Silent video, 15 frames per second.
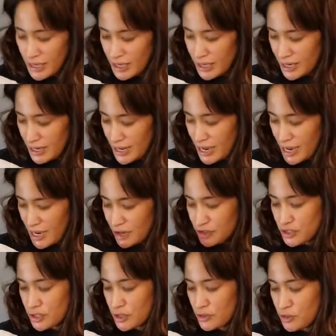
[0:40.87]
It
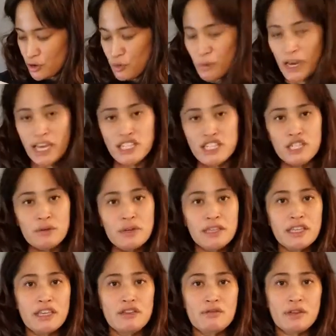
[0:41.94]
has the grain to it
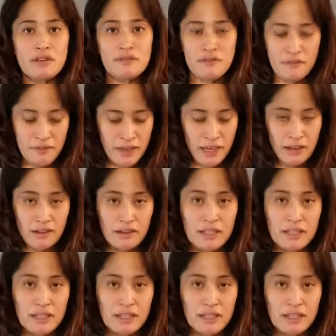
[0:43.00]
that you can feel.